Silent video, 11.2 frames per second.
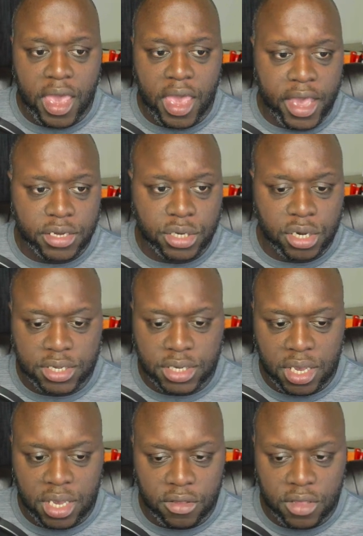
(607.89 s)
As you can
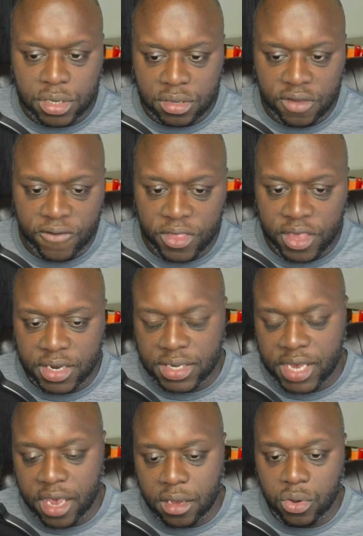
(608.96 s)
see here, these are all different things
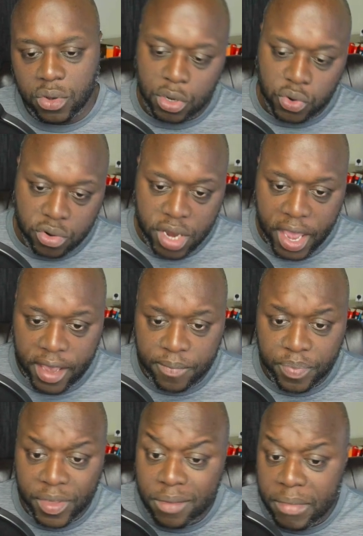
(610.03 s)
that you could create
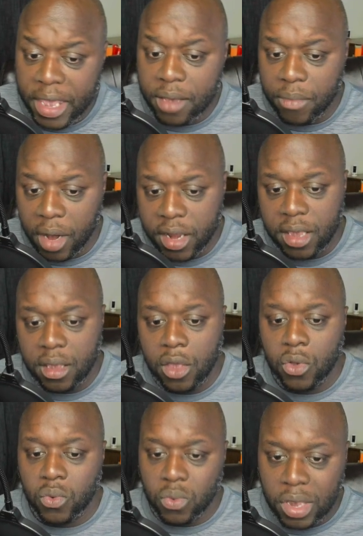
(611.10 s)
and make money
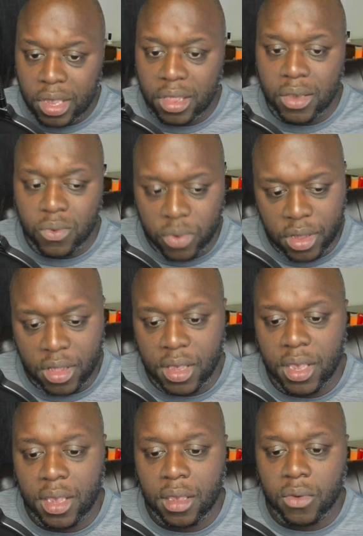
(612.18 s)

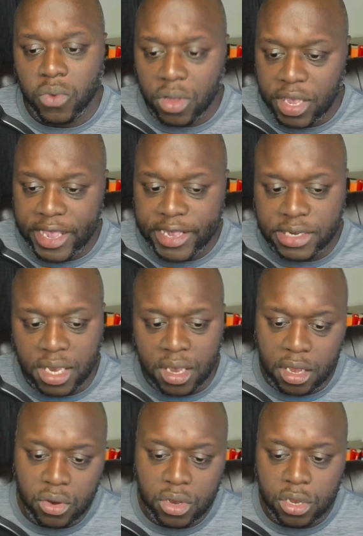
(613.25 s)
really easy.
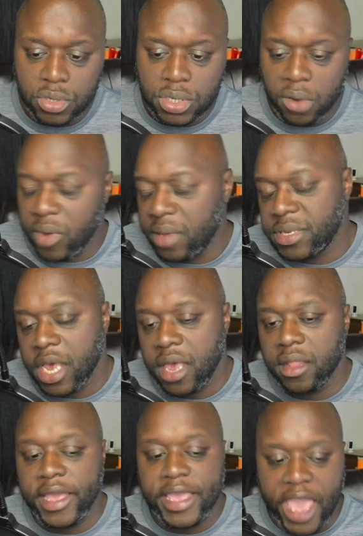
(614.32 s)
And you could use a website
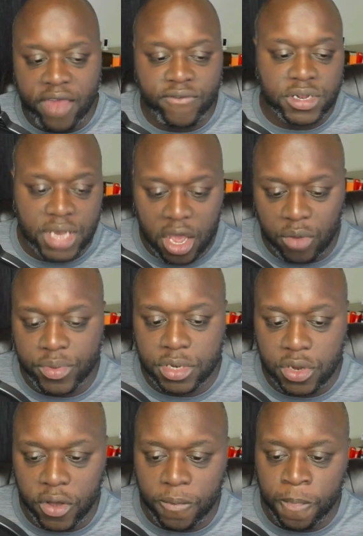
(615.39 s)
like Canva to help you
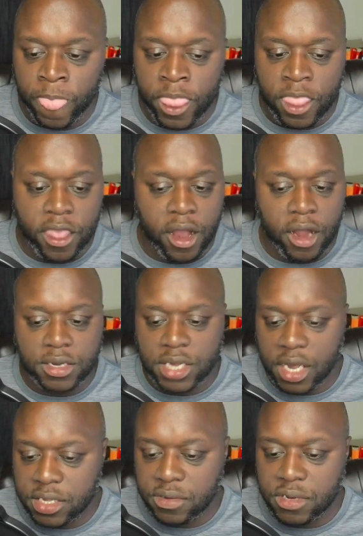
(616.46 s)
do it. There are
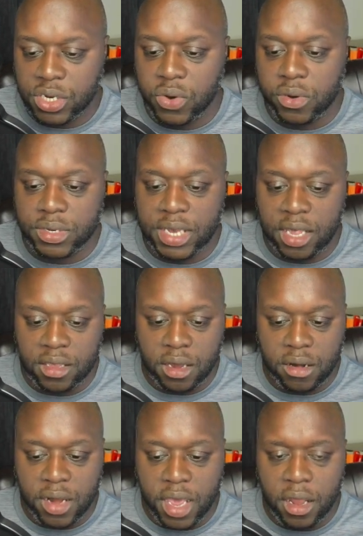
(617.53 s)
tons of tutorials on the
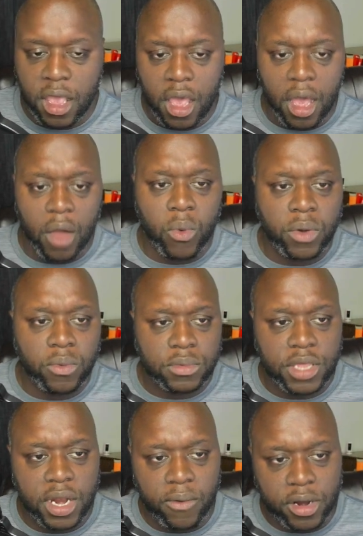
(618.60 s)
internet. One
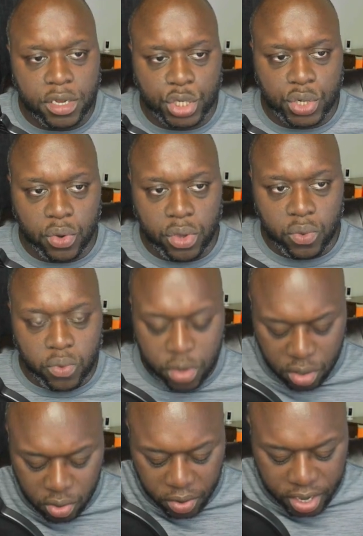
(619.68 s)
that I want to show you real
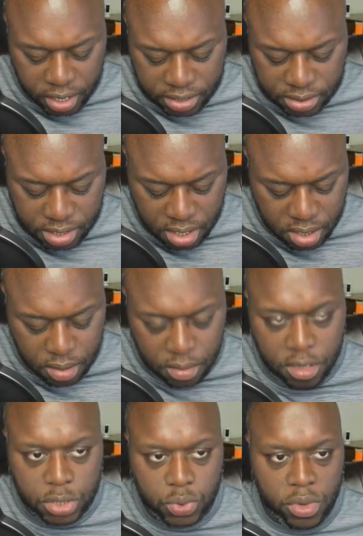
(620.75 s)
quick to
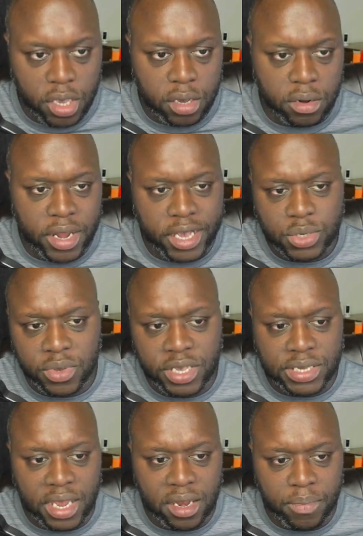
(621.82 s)
this week or next week
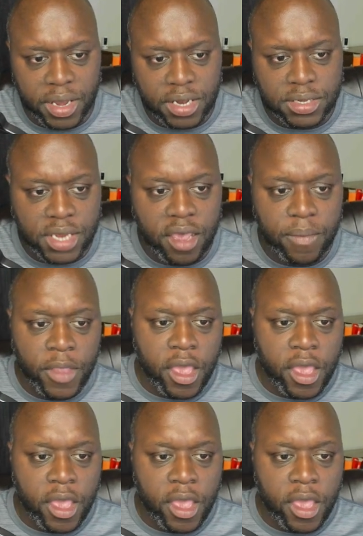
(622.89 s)
is Independence Day.